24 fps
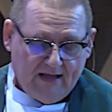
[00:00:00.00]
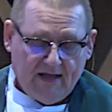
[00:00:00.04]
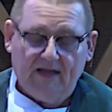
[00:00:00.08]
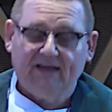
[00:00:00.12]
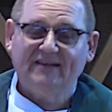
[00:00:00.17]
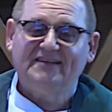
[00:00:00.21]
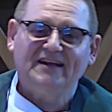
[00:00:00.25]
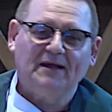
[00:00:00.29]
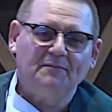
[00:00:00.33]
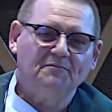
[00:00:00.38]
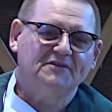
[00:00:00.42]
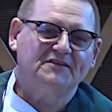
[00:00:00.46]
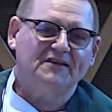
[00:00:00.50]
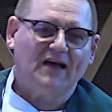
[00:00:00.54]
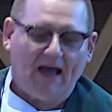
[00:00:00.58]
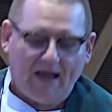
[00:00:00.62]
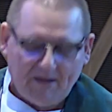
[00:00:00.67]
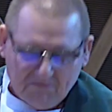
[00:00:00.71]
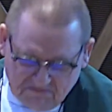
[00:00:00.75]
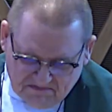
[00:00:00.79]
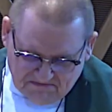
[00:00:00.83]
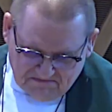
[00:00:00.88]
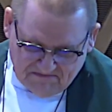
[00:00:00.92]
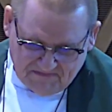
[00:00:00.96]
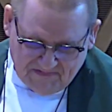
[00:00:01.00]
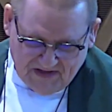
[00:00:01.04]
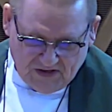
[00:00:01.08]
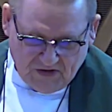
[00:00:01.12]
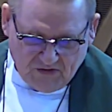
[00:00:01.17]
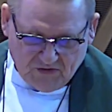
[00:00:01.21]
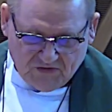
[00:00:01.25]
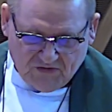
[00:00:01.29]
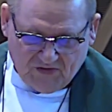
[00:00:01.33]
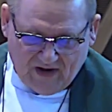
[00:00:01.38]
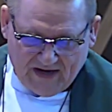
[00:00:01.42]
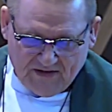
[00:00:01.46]
And sometimes
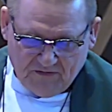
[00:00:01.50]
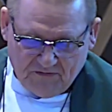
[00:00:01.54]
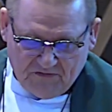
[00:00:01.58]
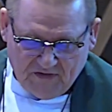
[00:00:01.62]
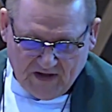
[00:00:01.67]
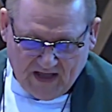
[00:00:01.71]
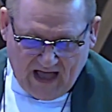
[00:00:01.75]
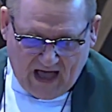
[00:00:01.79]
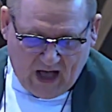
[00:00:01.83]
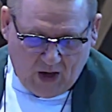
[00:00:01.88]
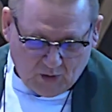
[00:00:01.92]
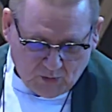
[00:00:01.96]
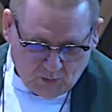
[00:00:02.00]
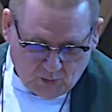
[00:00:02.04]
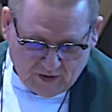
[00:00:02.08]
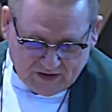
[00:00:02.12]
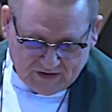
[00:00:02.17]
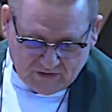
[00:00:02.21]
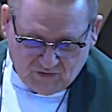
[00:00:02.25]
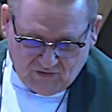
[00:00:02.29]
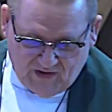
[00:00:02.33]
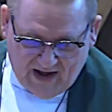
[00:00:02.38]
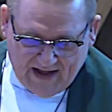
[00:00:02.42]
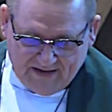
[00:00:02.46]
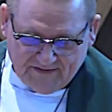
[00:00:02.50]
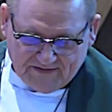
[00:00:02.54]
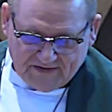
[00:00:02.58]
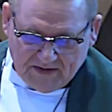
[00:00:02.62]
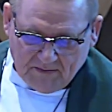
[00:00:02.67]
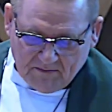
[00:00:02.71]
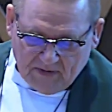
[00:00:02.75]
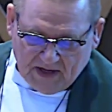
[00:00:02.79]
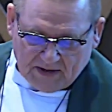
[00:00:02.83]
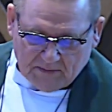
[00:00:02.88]
you try to figure out what drives them,